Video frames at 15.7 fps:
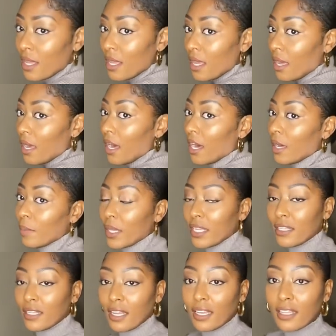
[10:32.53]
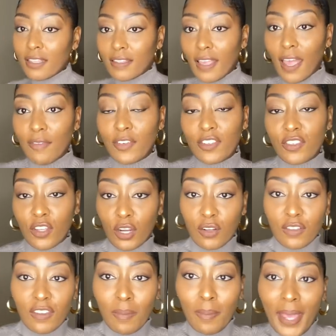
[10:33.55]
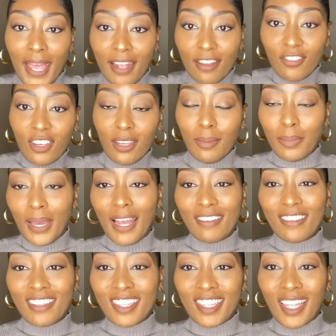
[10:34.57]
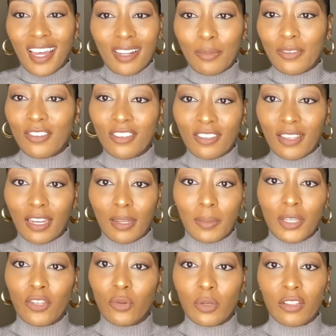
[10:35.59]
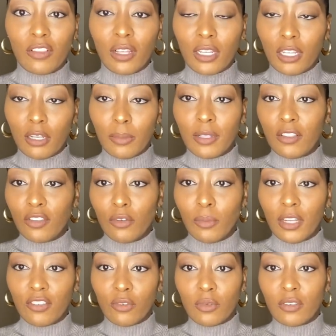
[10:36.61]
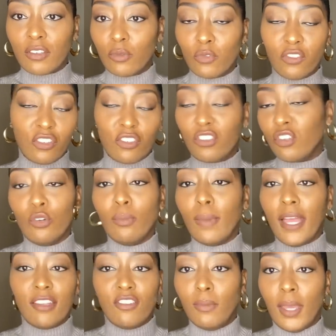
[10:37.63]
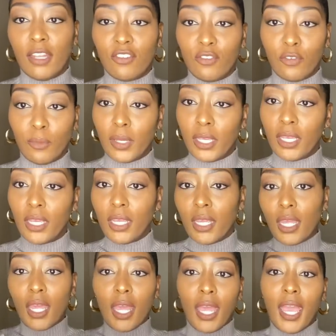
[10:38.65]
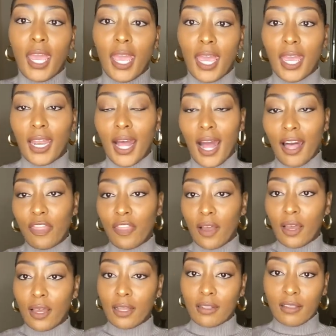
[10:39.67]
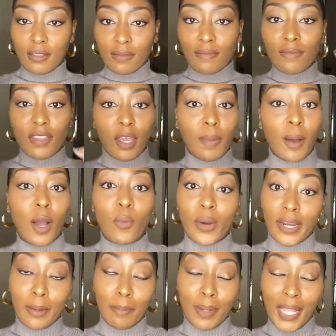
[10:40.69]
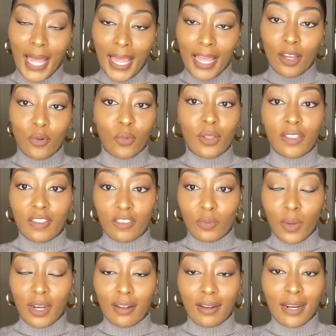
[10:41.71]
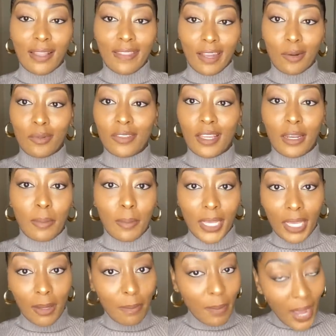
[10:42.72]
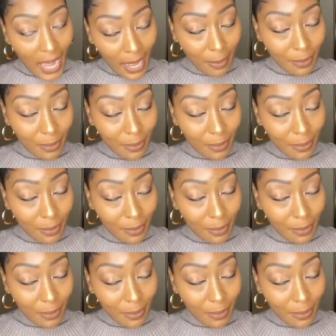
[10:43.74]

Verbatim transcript: Um, it does have a skirt to match it, but I just thought it was just gonna be doing a little bit too much. It was just too matchy matchy for me. And I thought about wearing black with this sweater and I thought it was gonna make it pop.